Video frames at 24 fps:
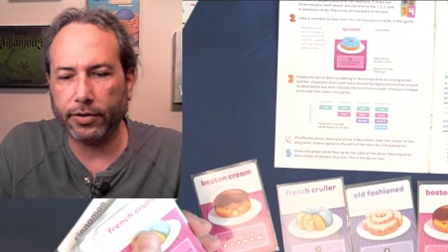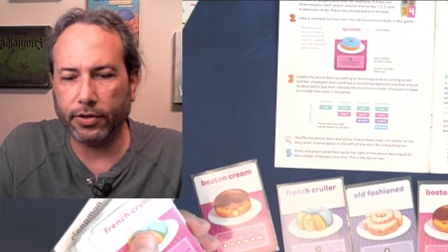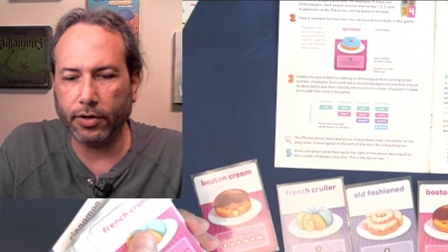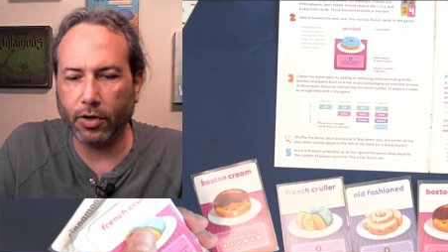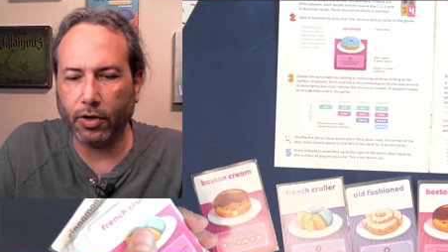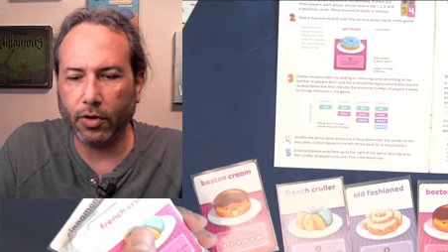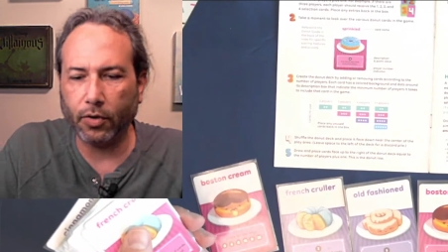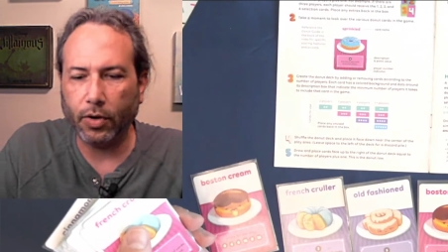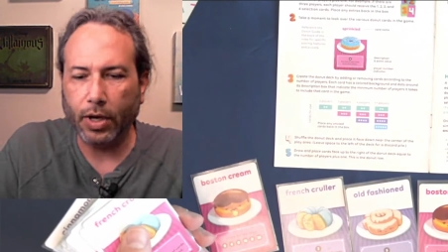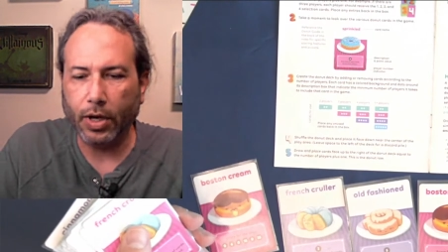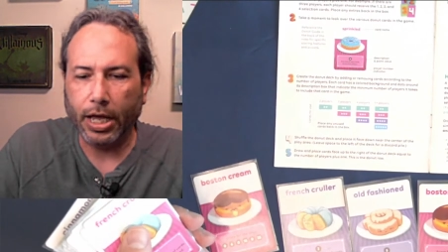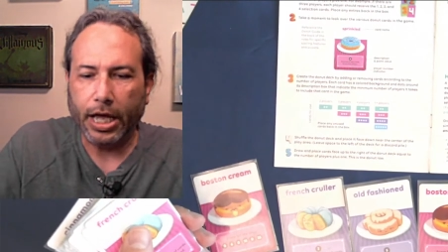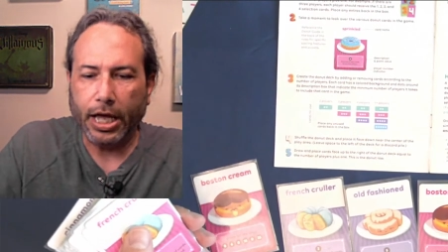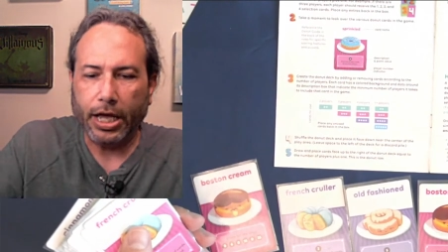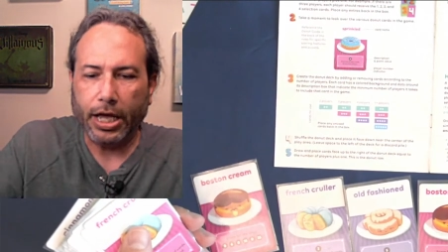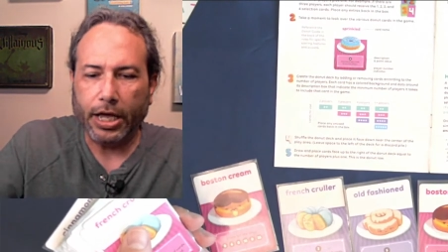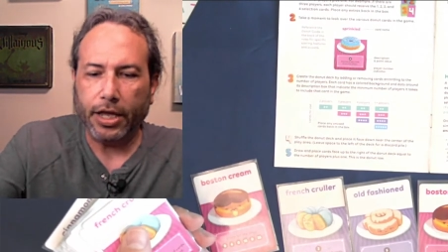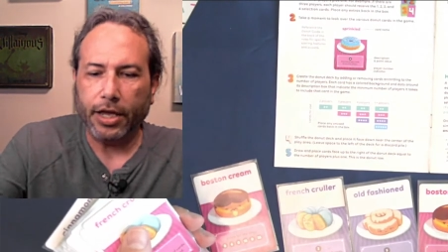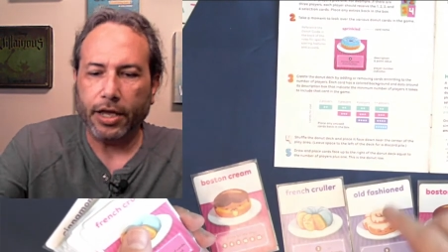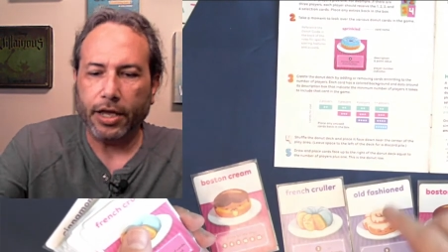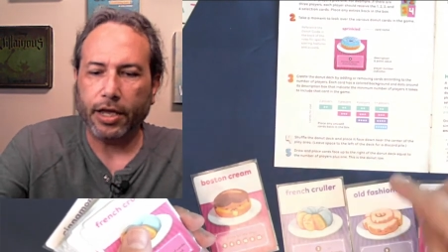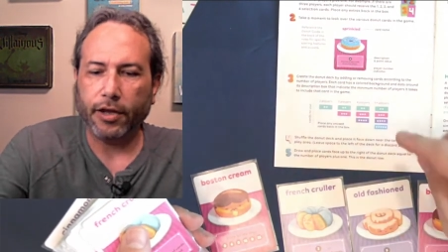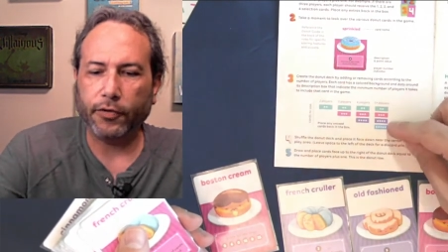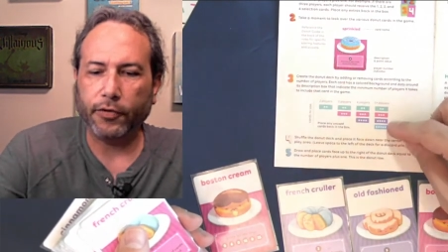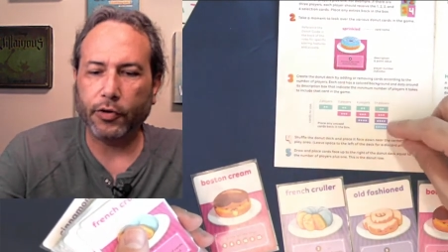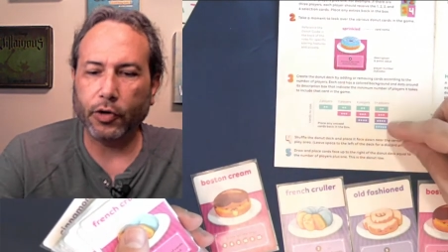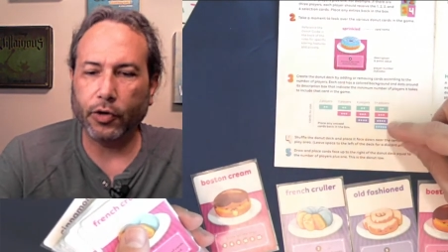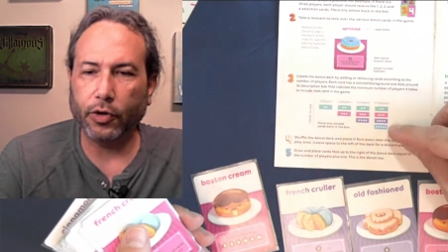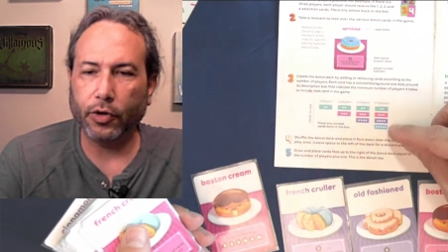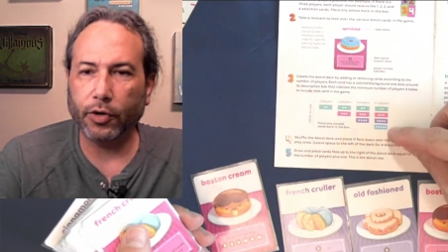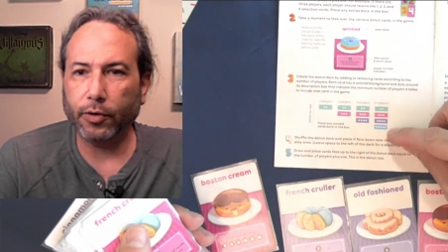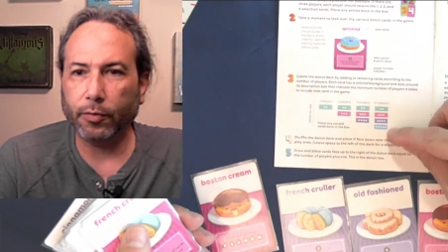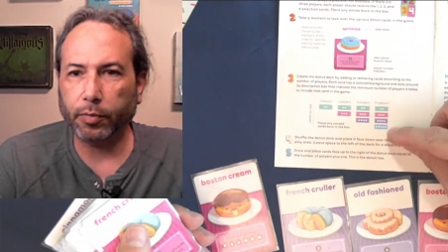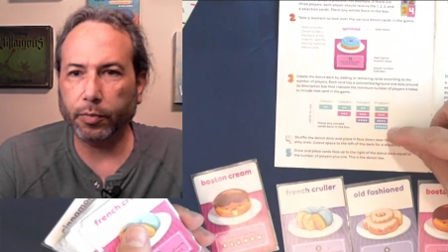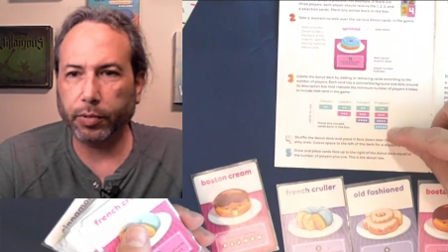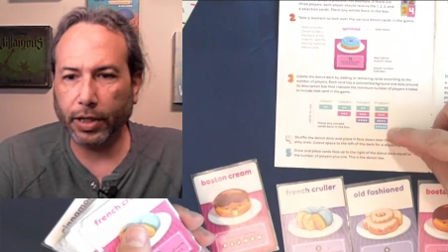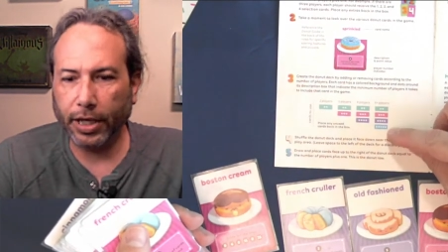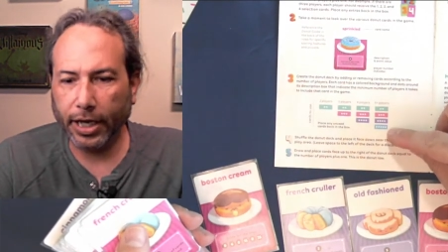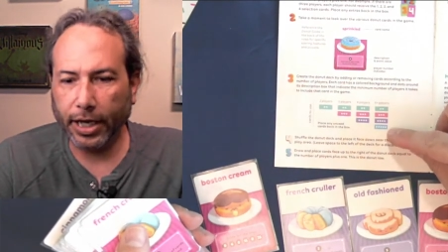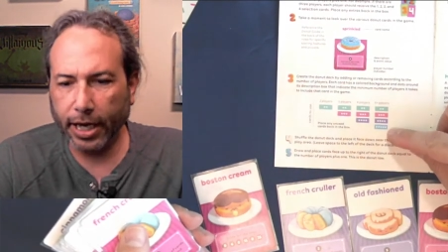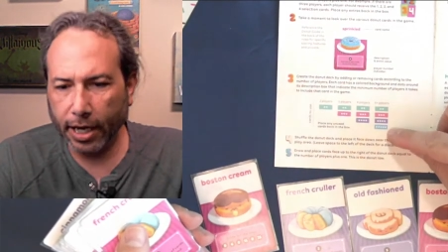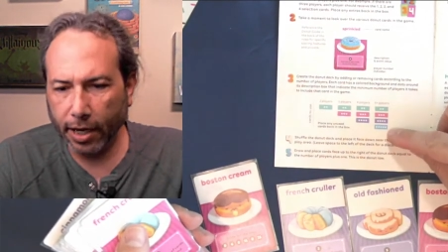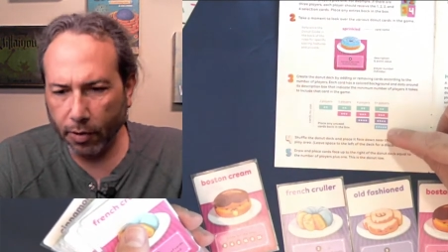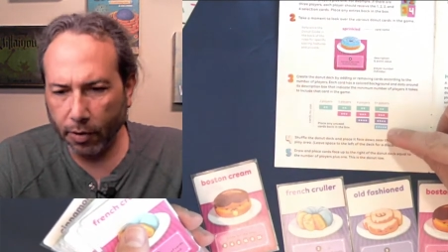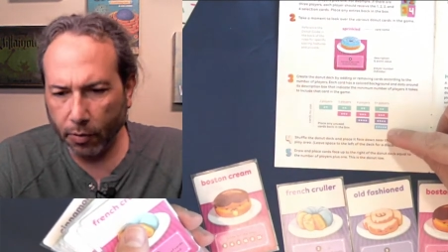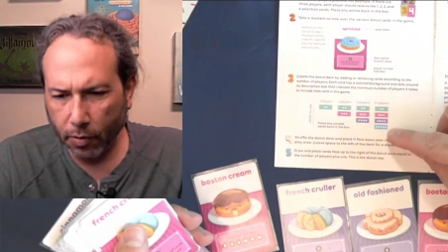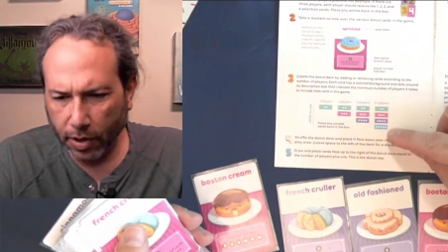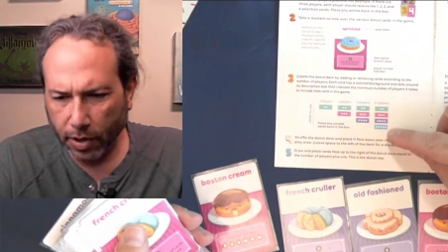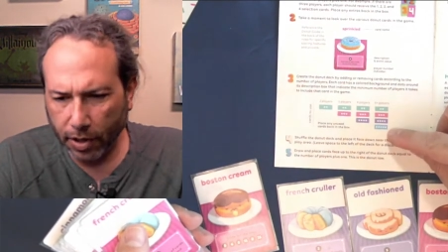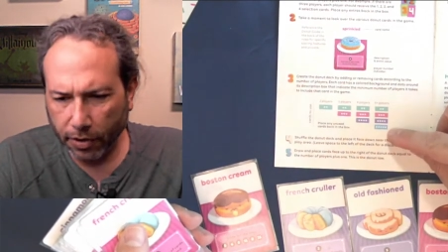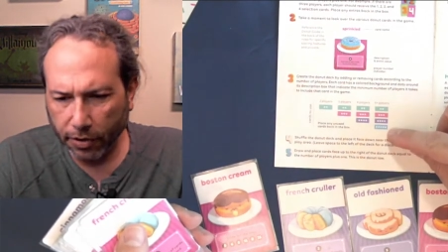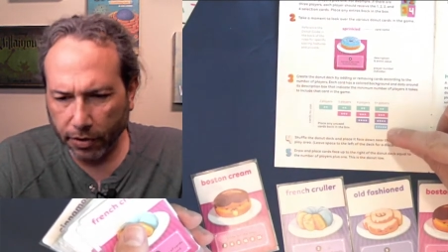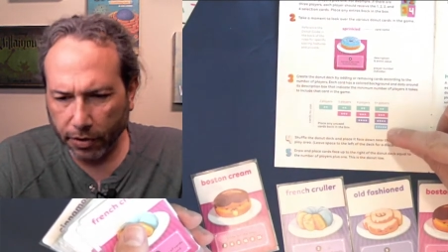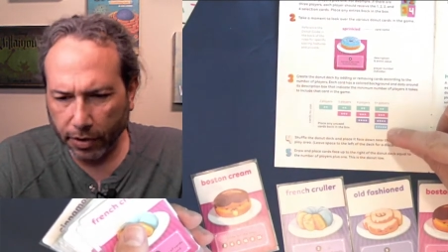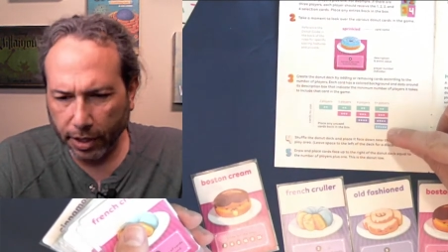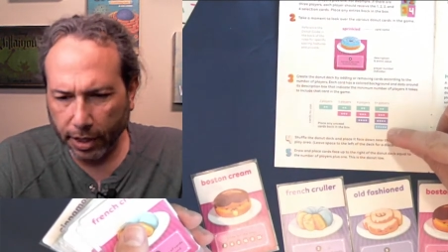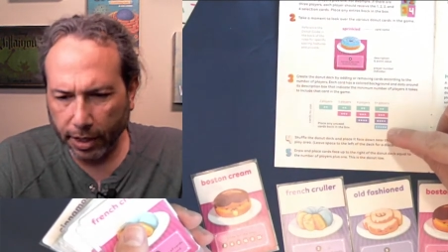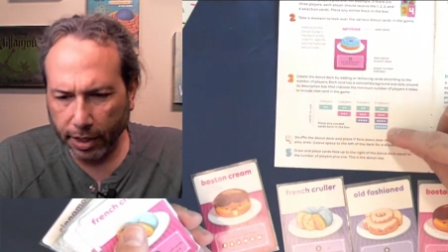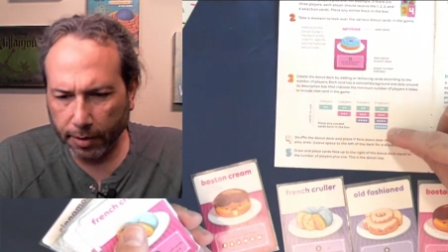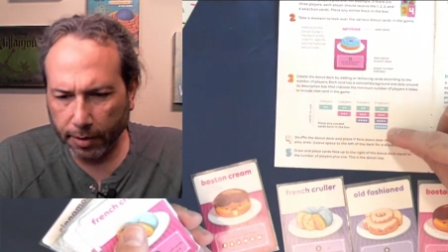So if you're playing with